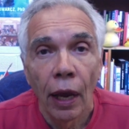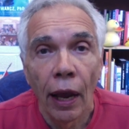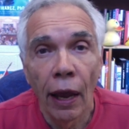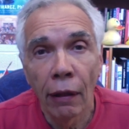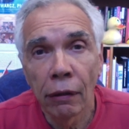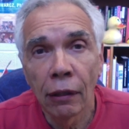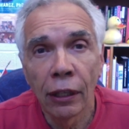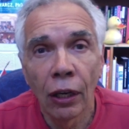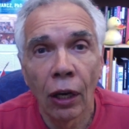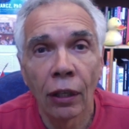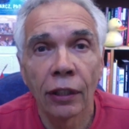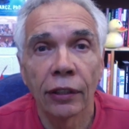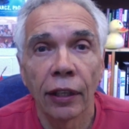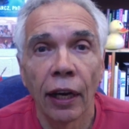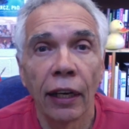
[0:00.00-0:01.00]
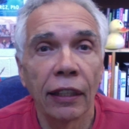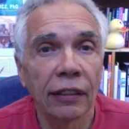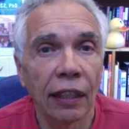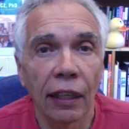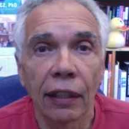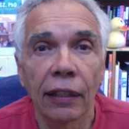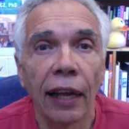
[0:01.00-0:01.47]
Ethylene oxide is
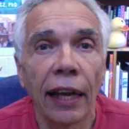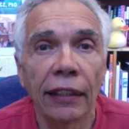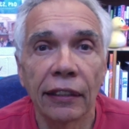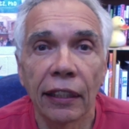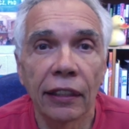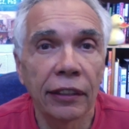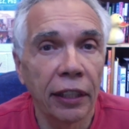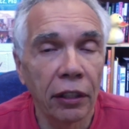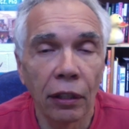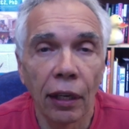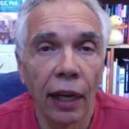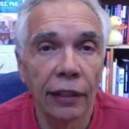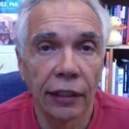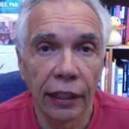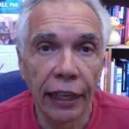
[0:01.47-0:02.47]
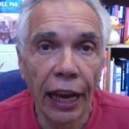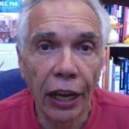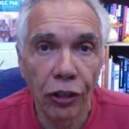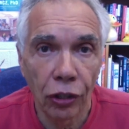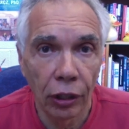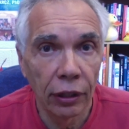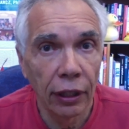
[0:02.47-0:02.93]
a classic sterilizing
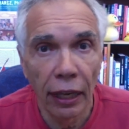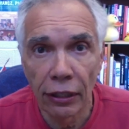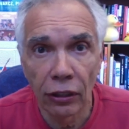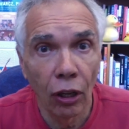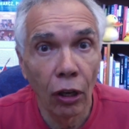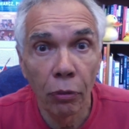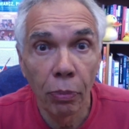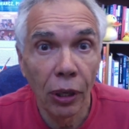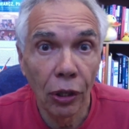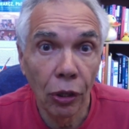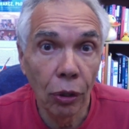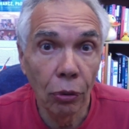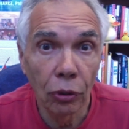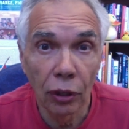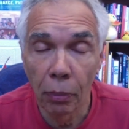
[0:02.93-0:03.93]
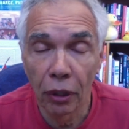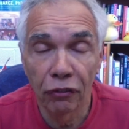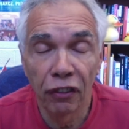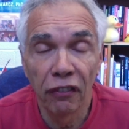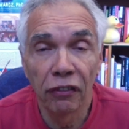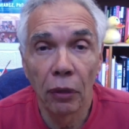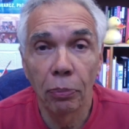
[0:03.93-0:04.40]
agent that has long been used. About
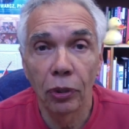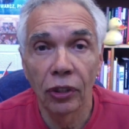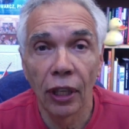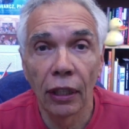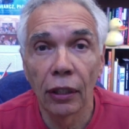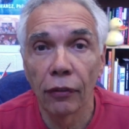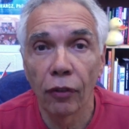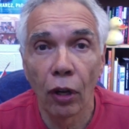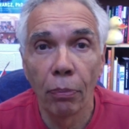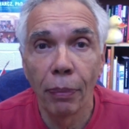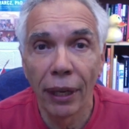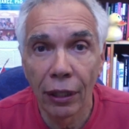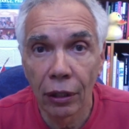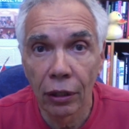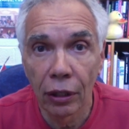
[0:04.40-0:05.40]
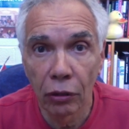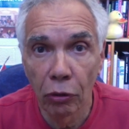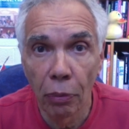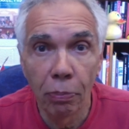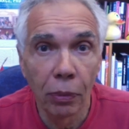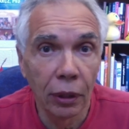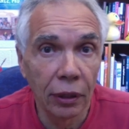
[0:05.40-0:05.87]
50% of all medical
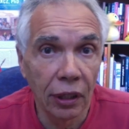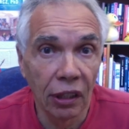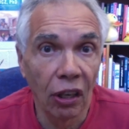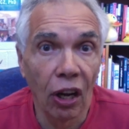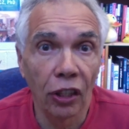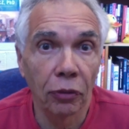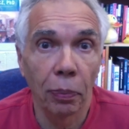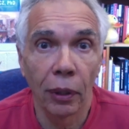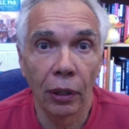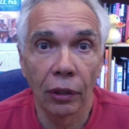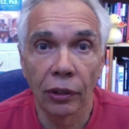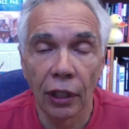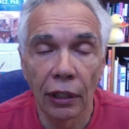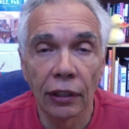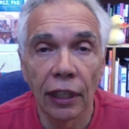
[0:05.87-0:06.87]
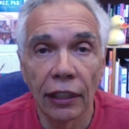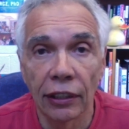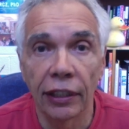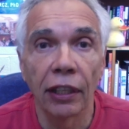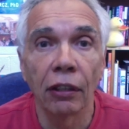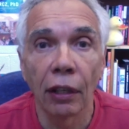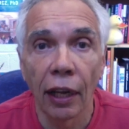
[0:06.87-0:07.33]
equipment in hospitals is
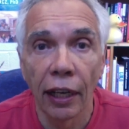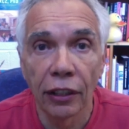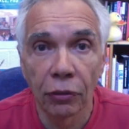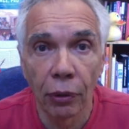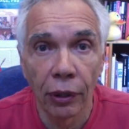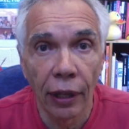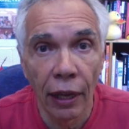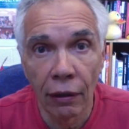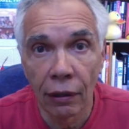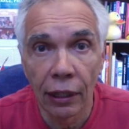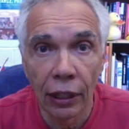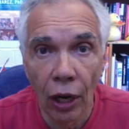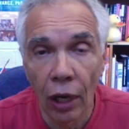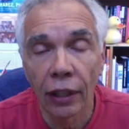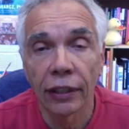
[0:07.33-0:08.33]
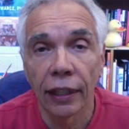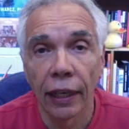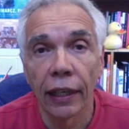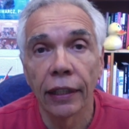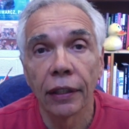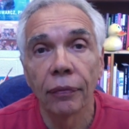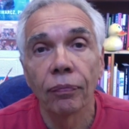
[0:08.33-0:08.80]
sterilized with ethylene
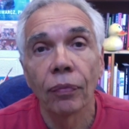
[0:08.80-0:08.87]
oxide.